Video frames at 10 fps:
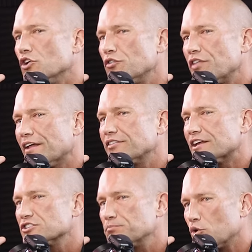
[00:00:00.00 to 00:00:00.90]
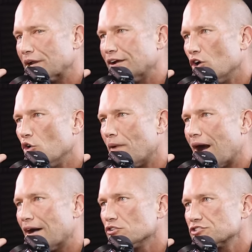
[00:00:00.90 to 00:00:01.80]
do you think that's pretty low
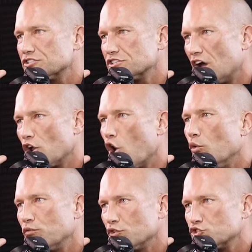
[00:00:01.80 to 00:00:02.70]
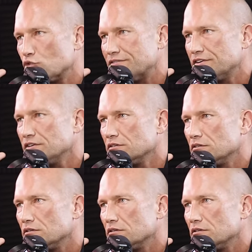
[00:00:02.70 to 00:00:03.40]
miles? It's not overdriven?